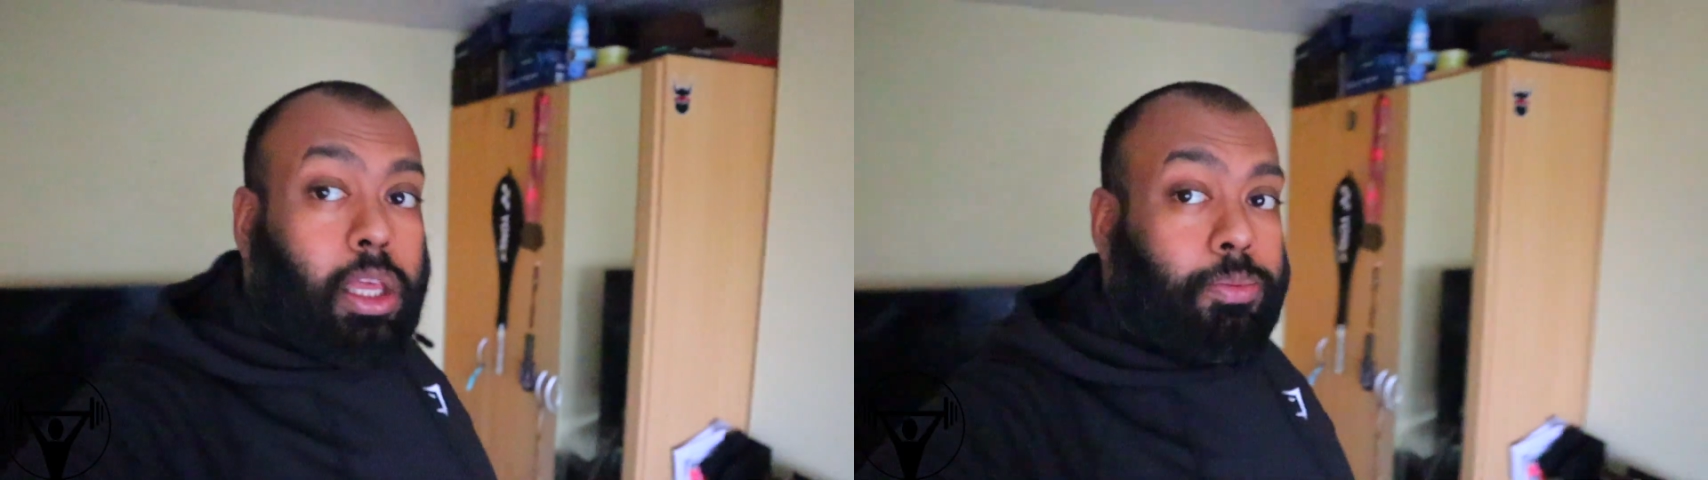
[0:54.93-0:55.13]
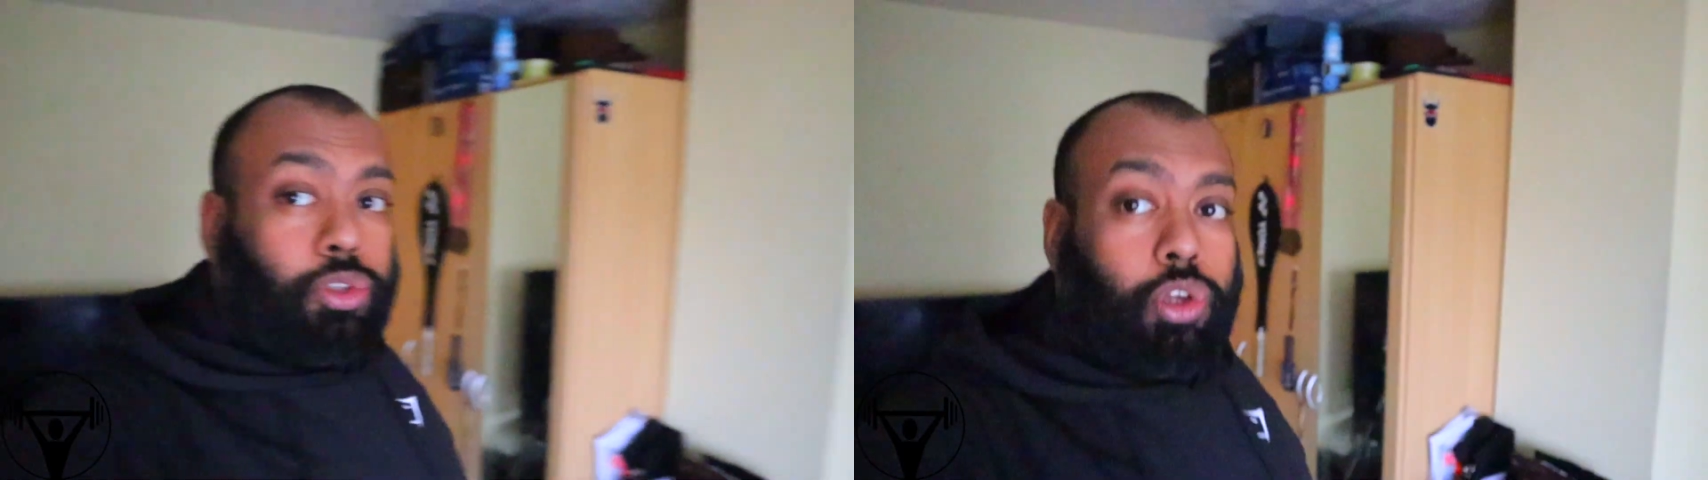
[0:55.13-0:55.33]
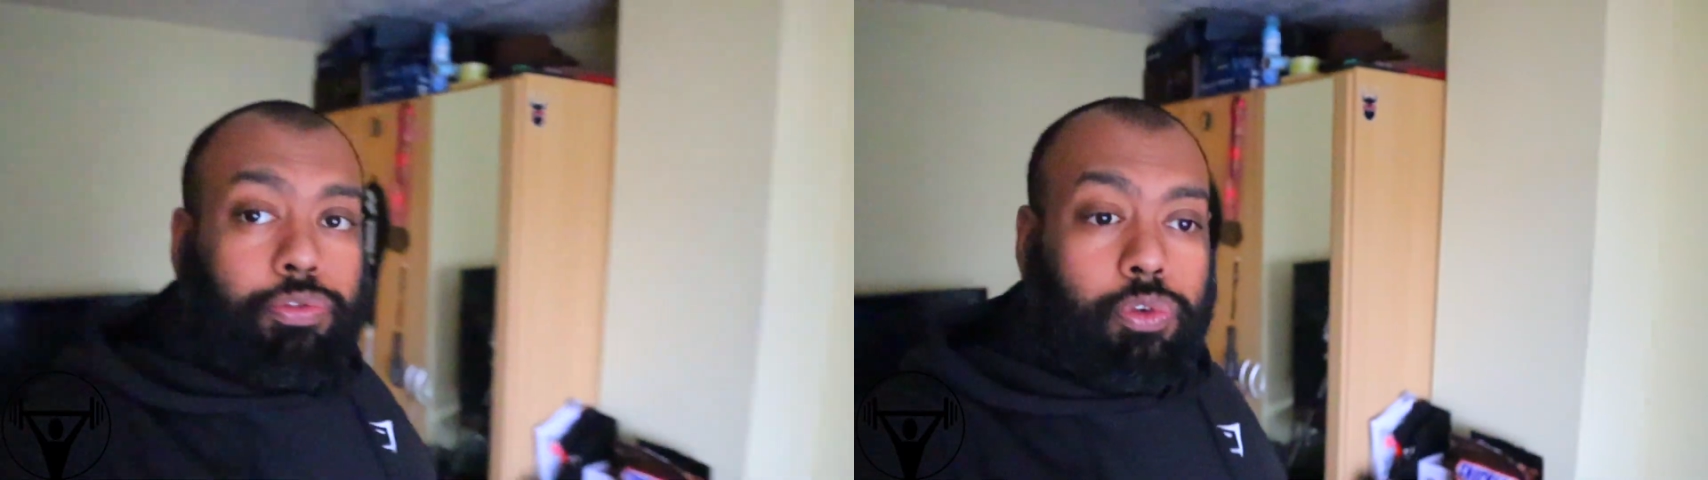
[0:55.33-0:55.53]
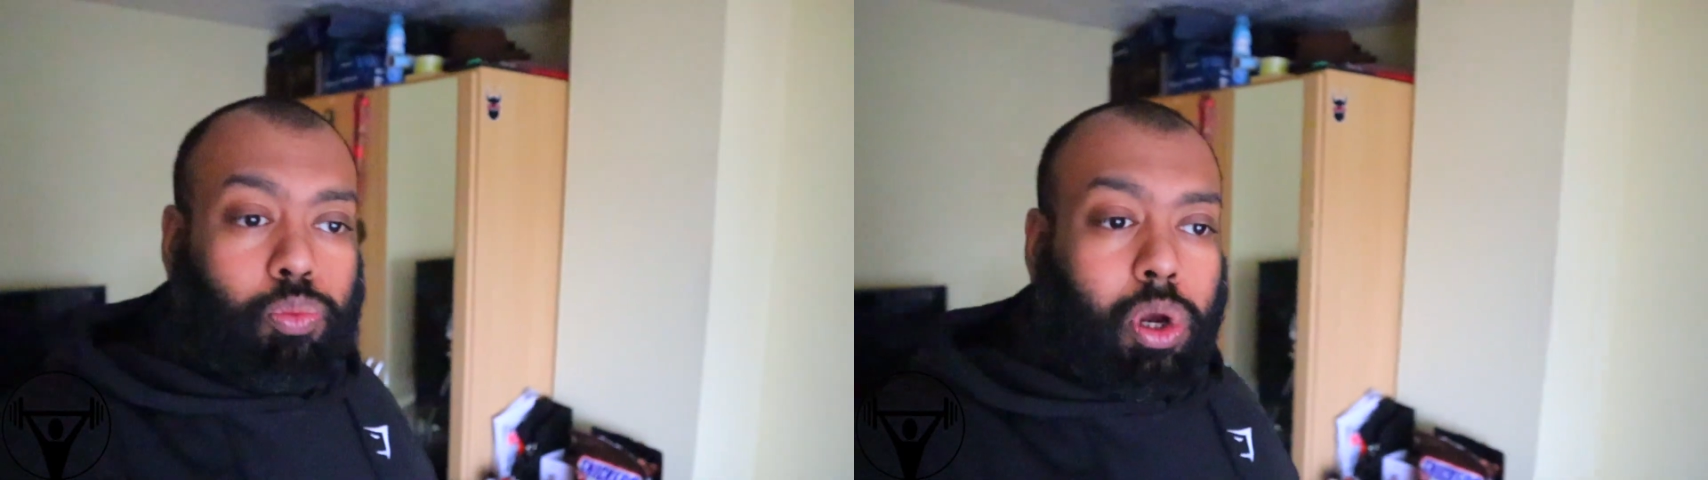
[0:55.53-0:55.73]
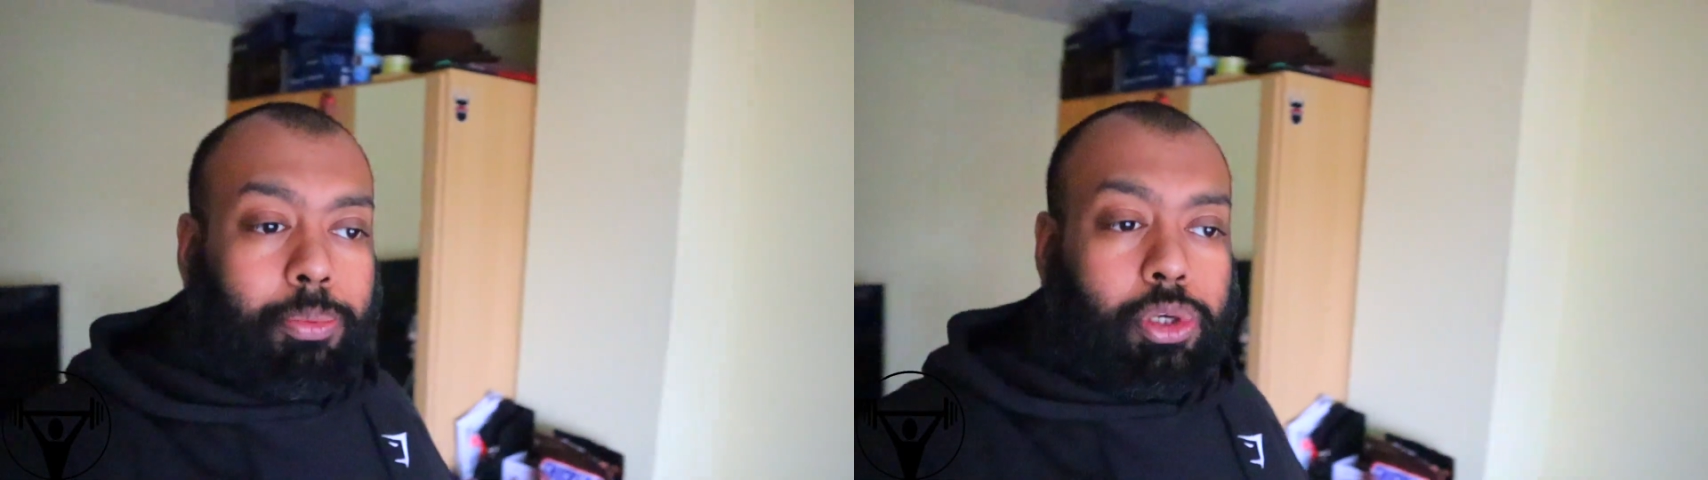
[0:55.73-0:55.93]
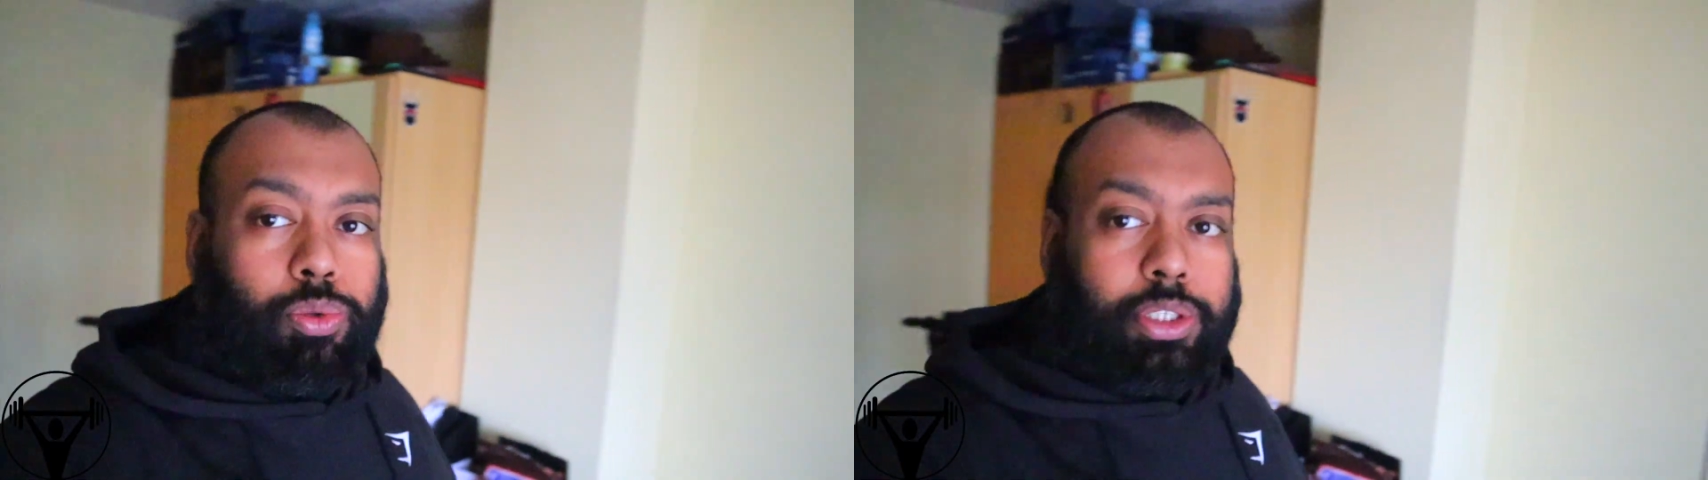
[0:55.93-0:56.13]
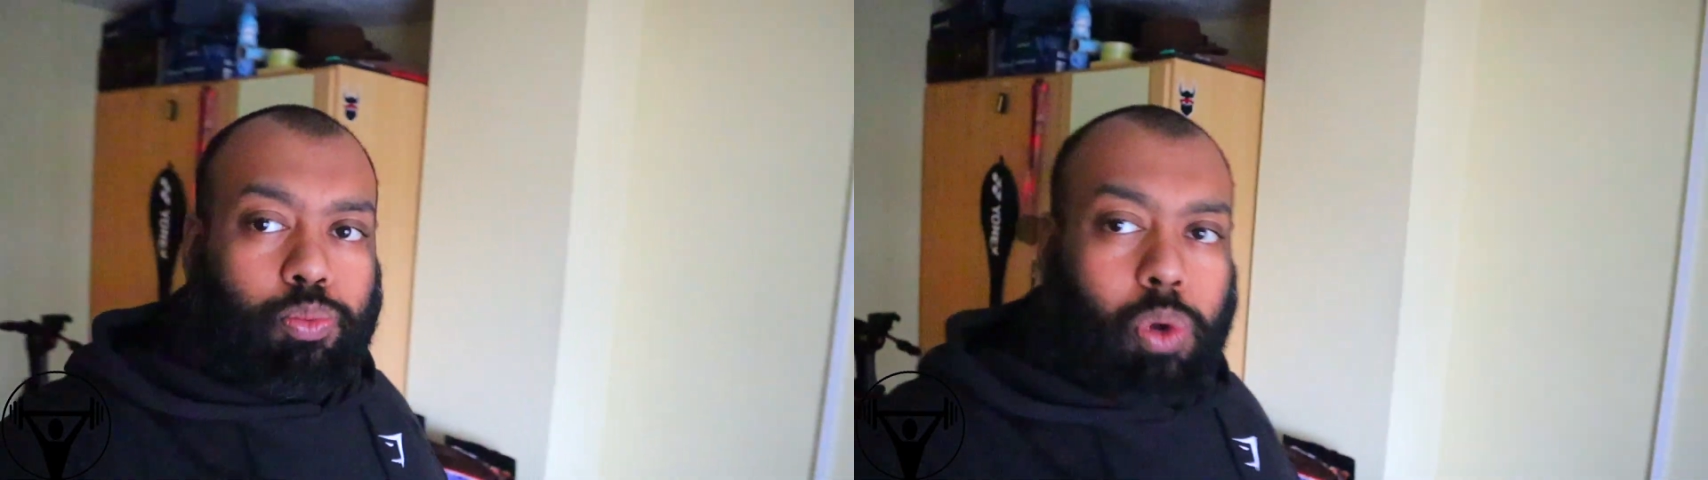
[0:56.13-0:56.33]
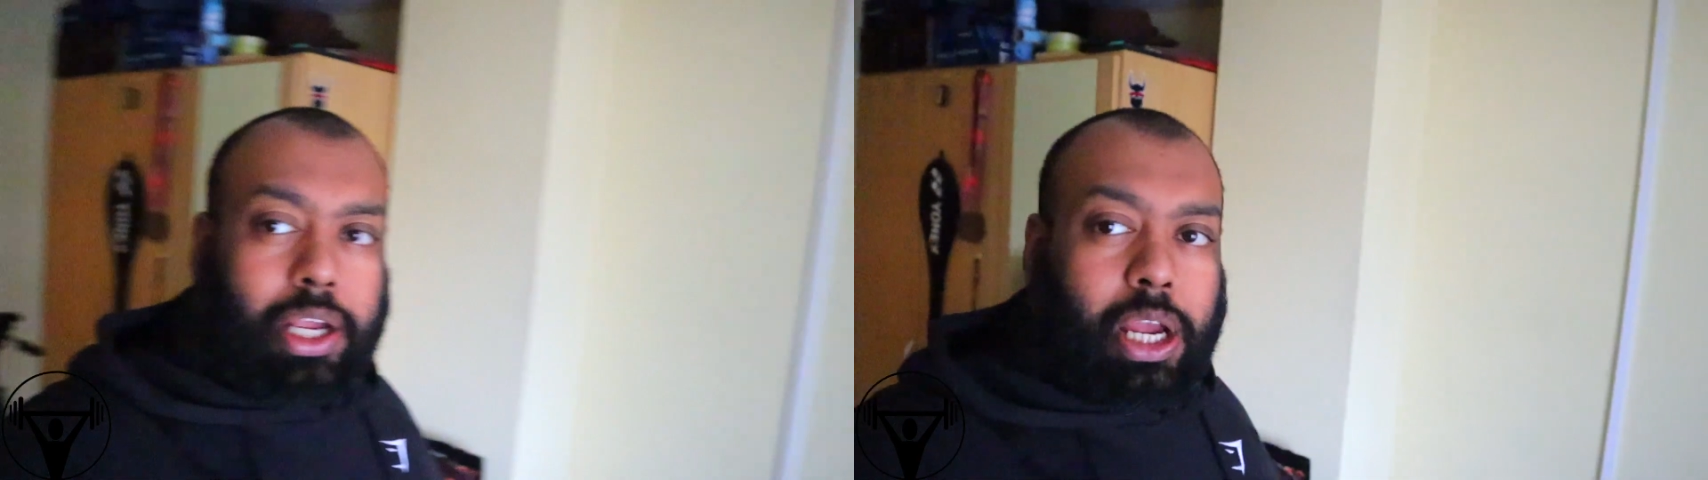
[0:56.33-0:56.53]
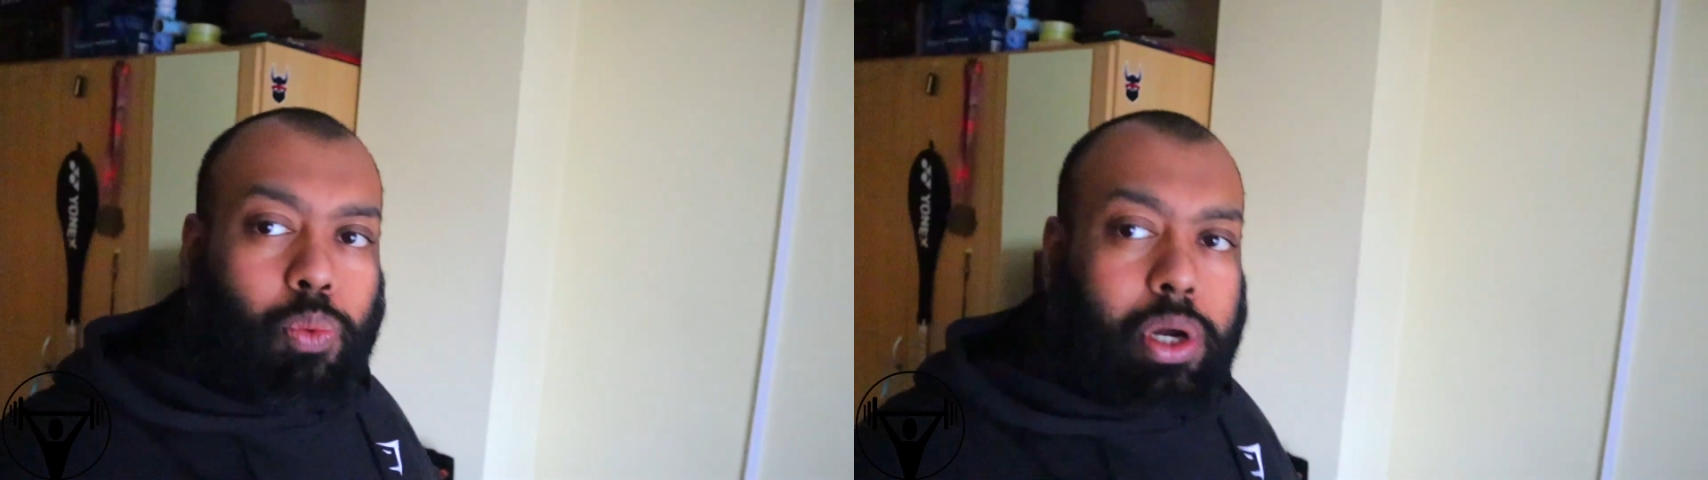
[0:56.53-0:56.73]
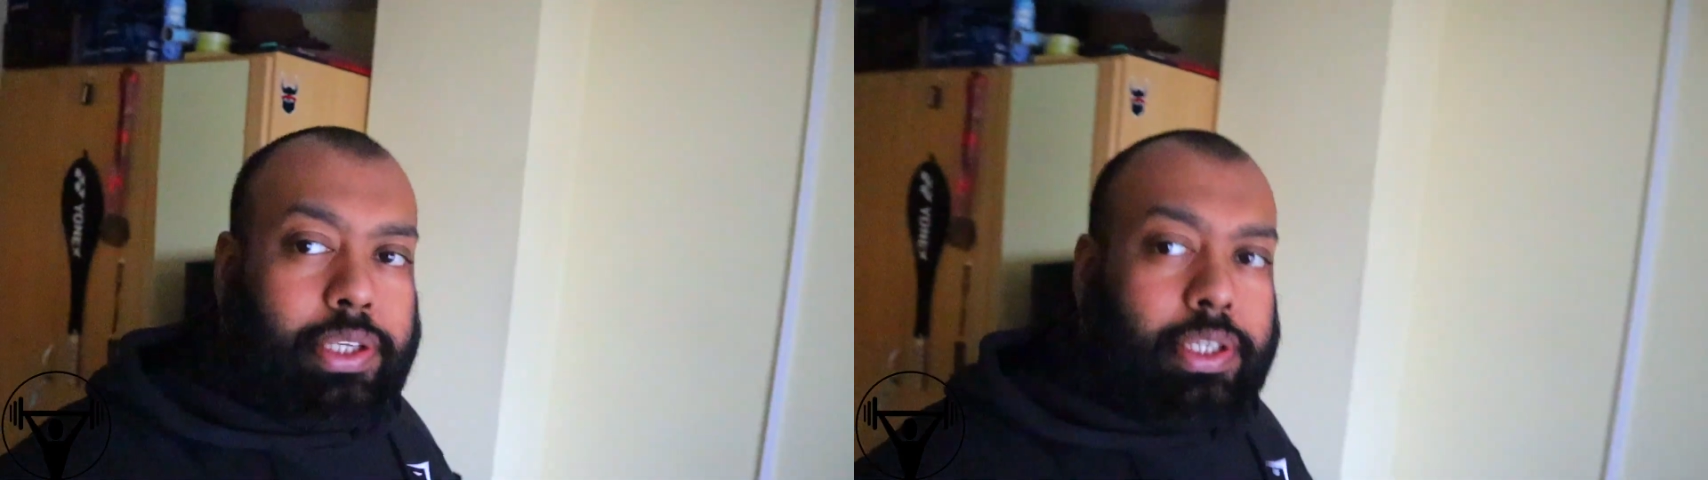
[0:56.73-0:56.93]
just gonna go through what I'm gonna do as a workout
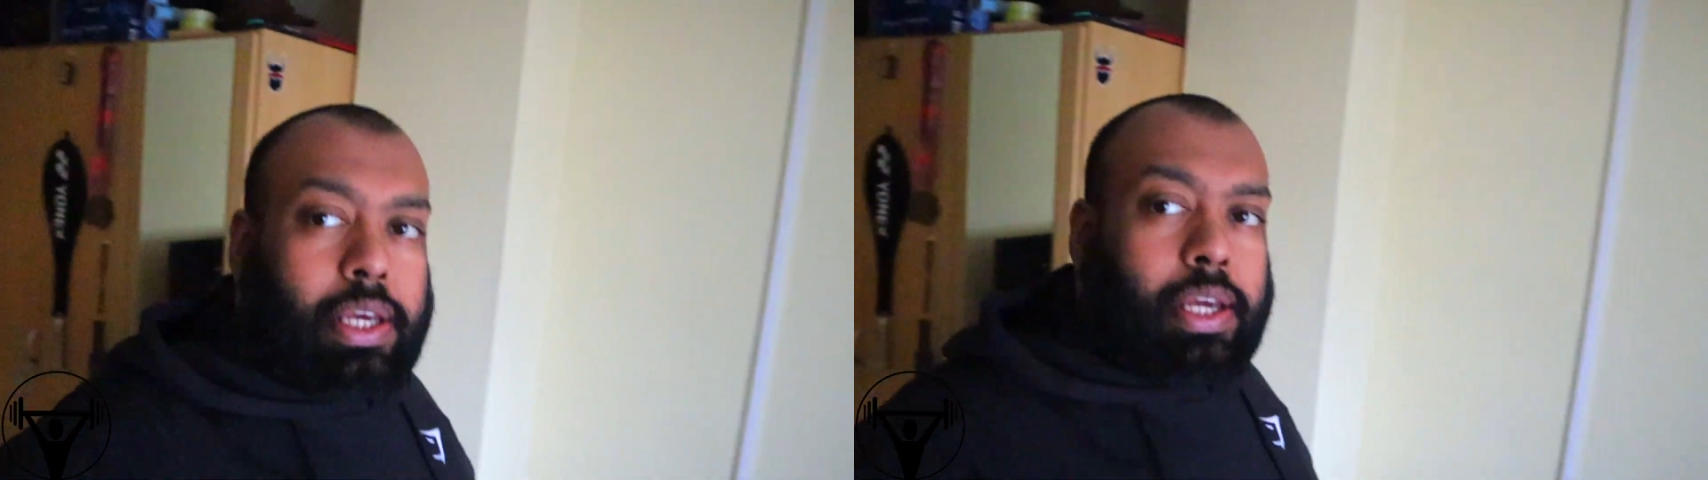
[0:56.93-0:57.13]
wise,